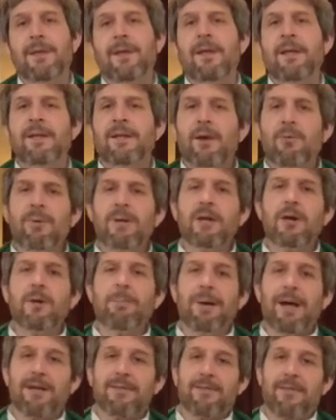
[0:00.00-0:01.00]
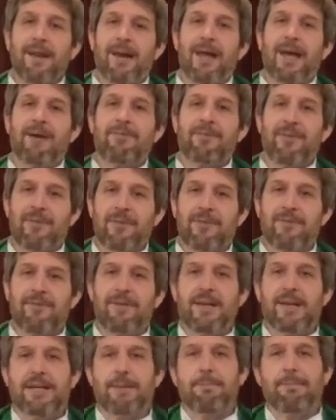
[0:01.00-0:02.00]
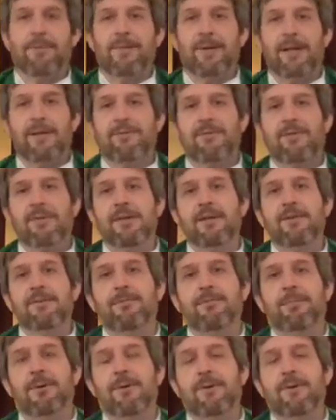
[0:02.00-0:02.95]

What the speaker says: Now I want to go back to the laughter that's taking place in this part